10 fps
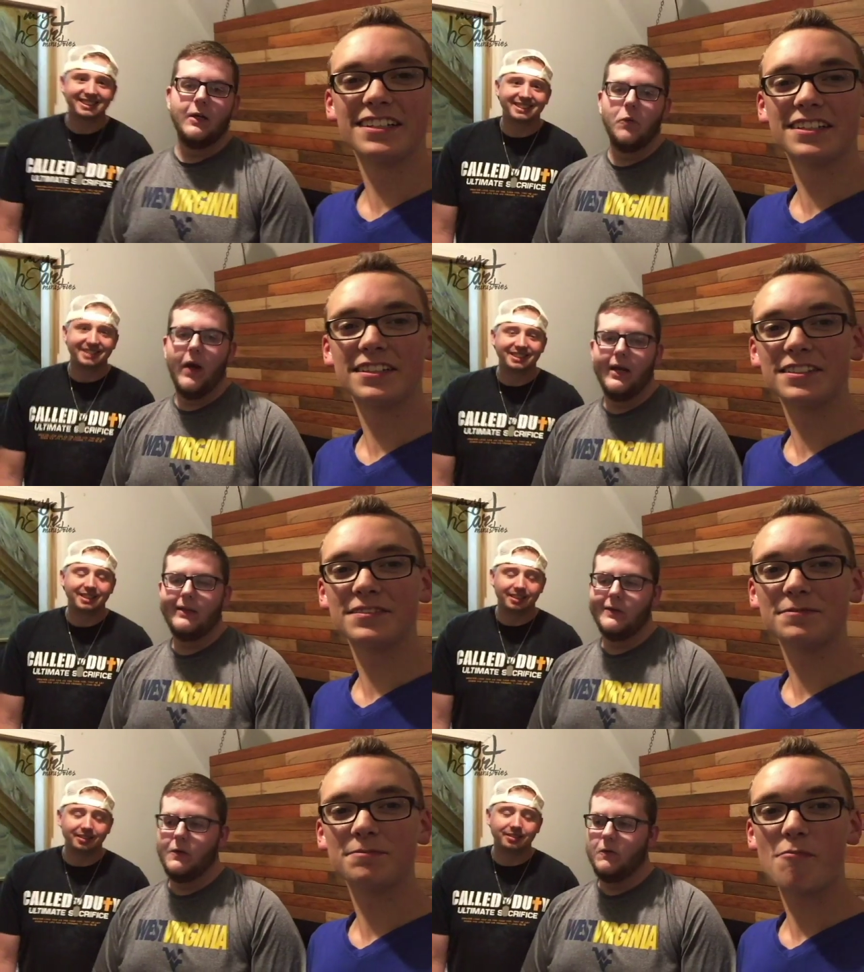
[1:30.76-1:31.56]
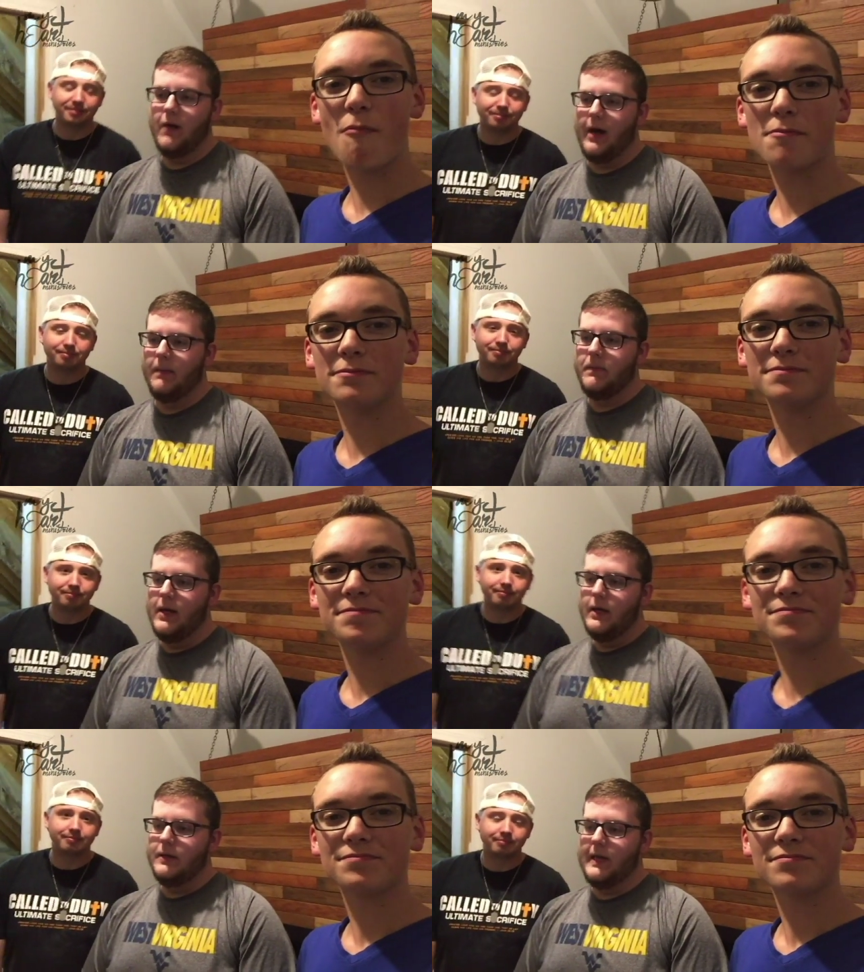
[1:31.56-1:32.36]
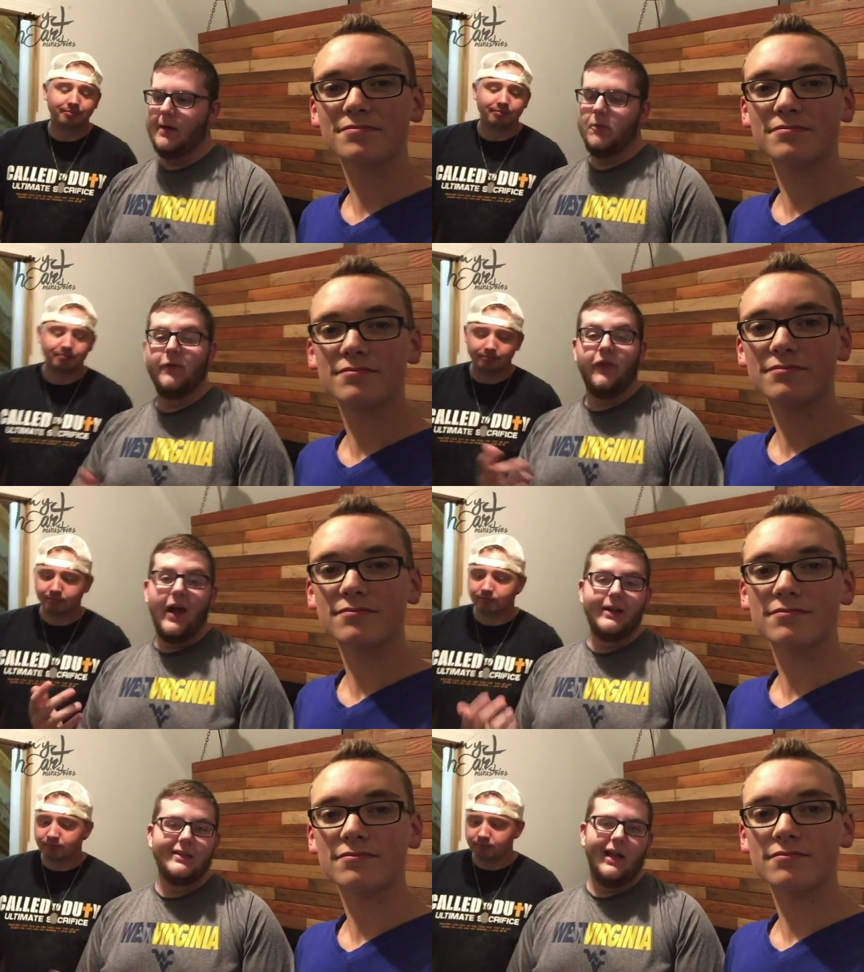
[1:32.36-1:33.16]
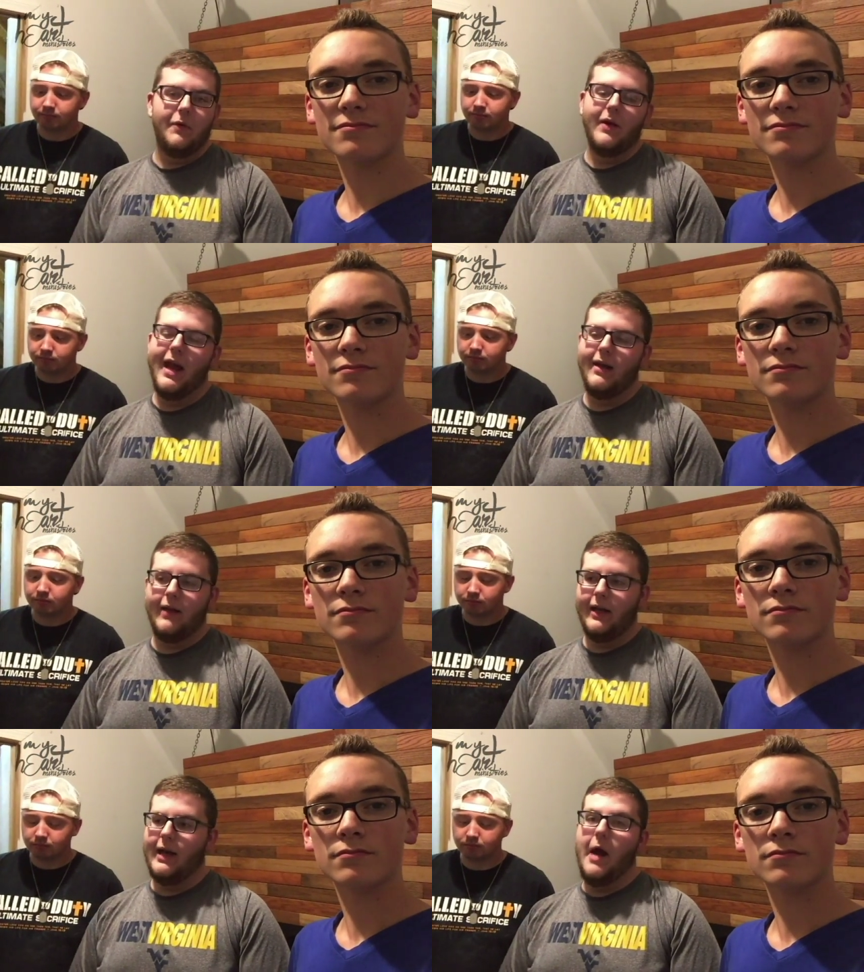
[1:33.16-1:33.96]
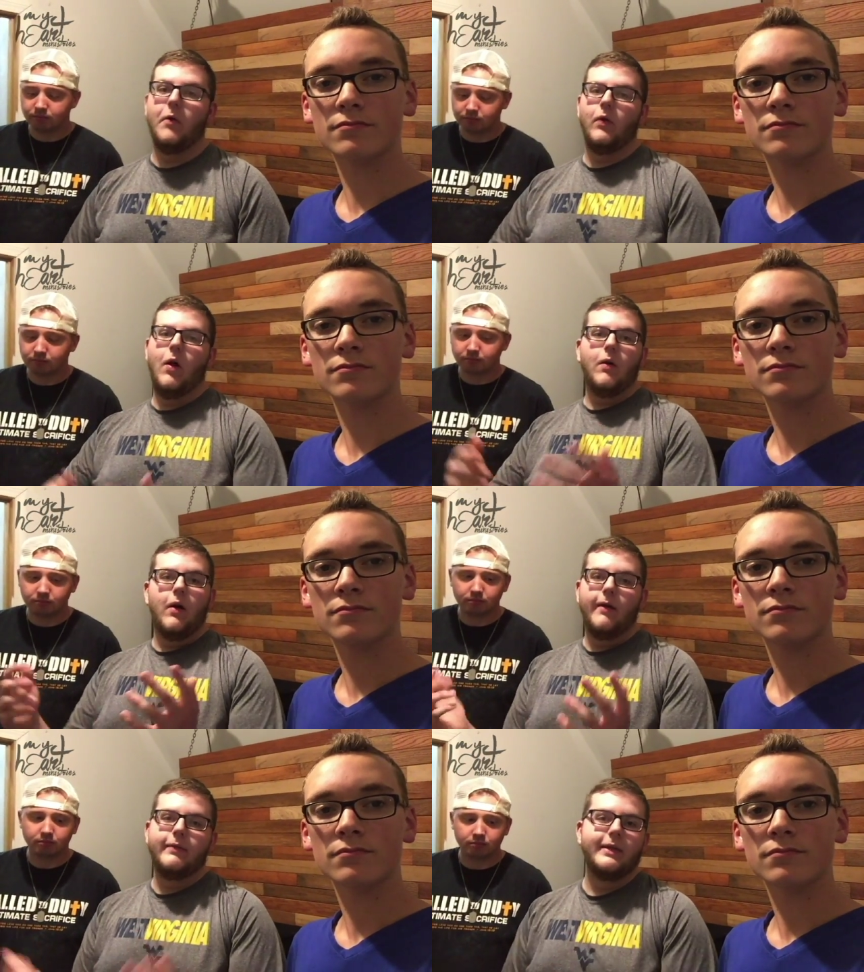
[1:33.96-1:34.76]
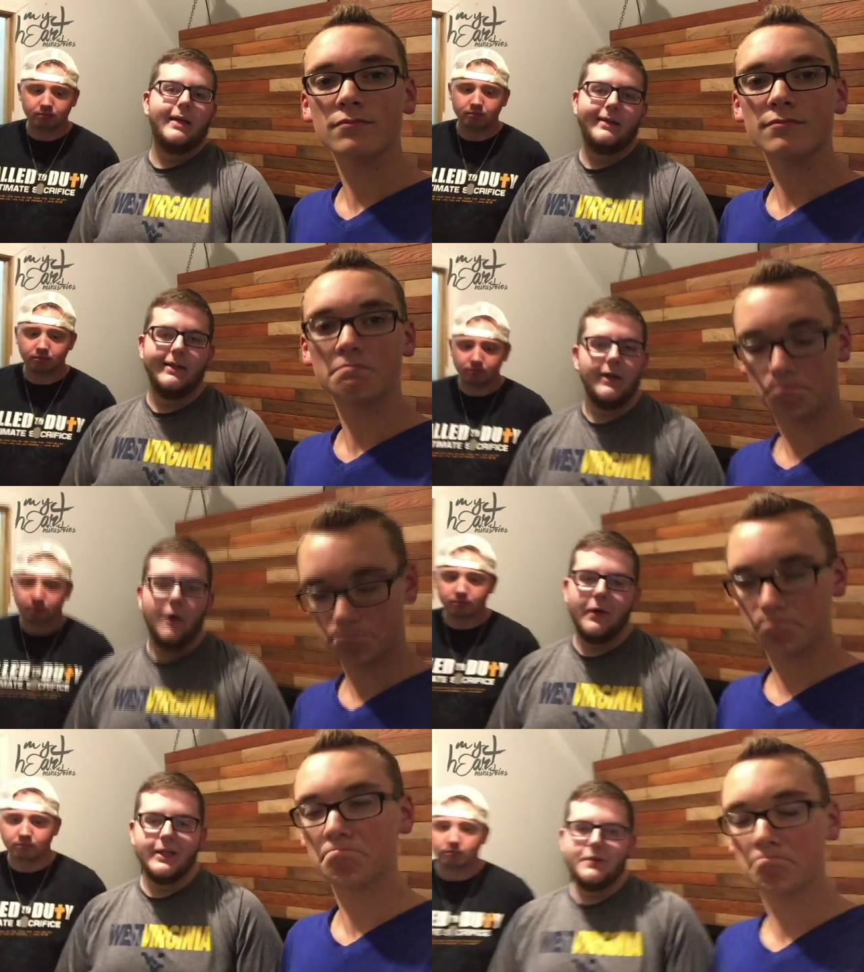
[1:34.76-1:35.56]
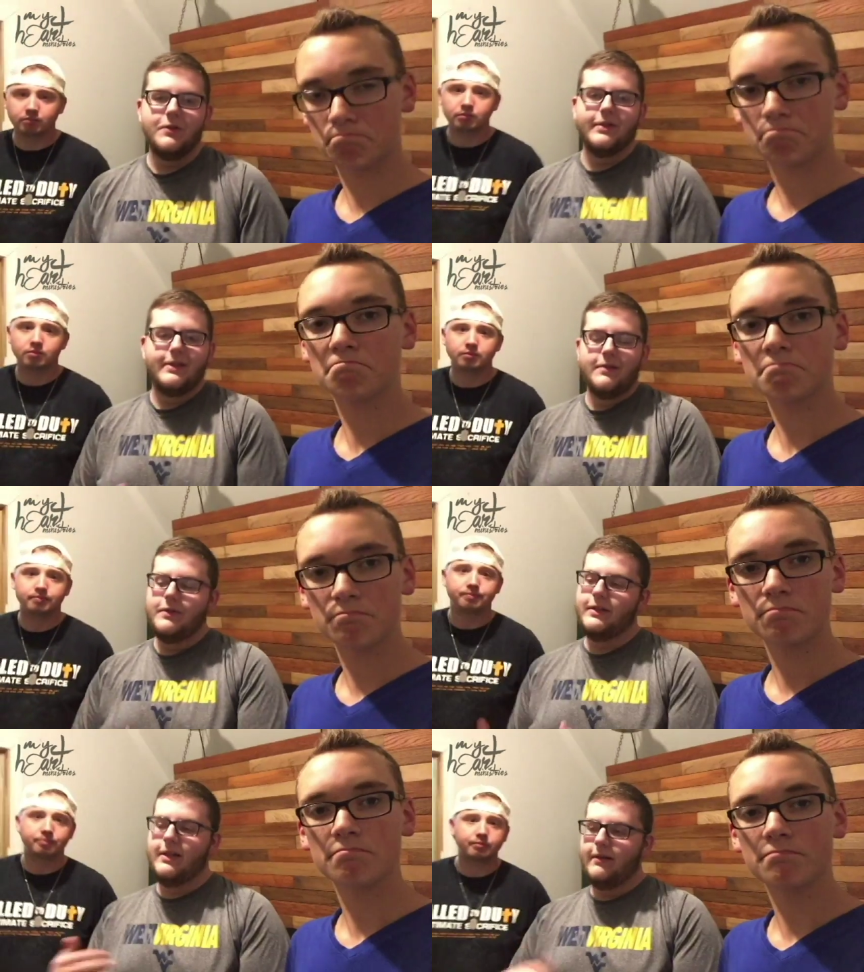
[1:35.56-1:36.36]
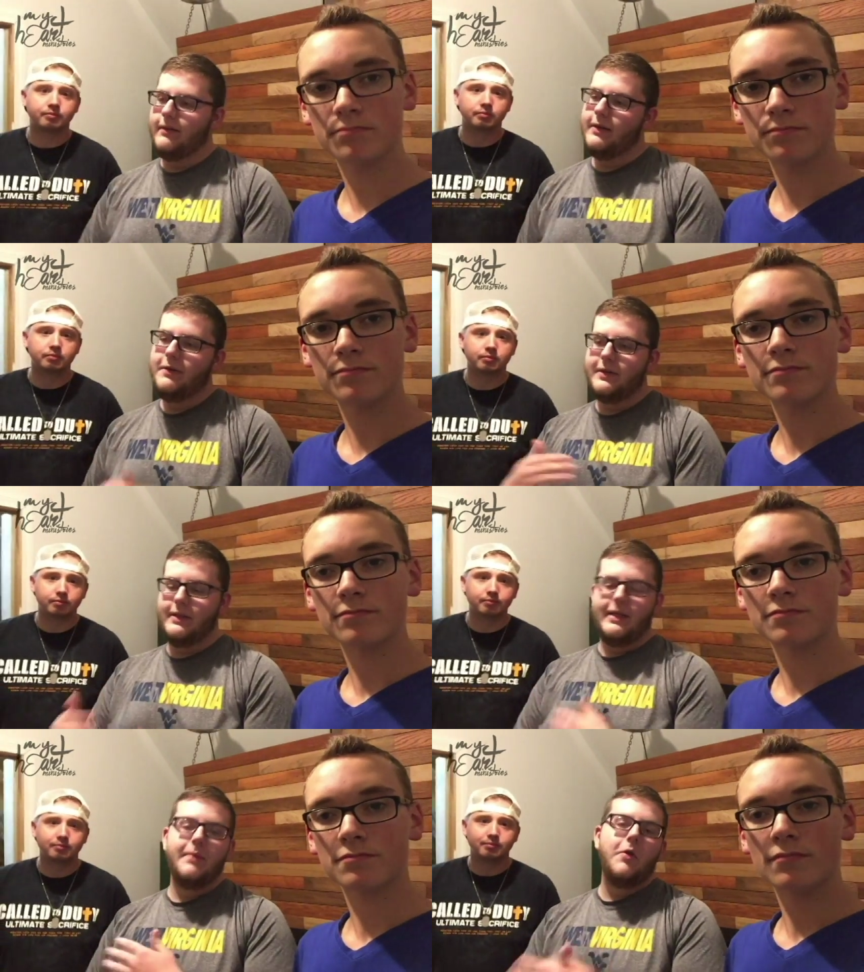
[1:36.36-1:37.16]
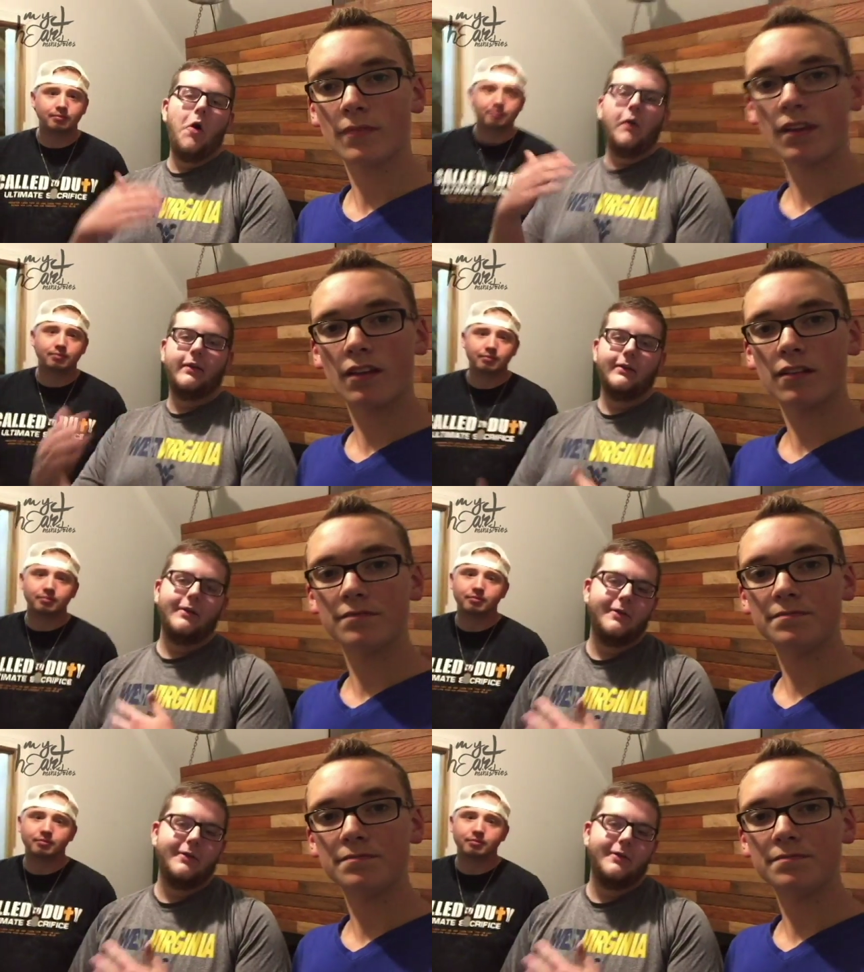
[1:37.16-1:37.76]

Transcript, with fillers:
Speaker 1: good way to um, just kind of reflect like we had like an hour long conversation, you know, because you just you just you just keep going.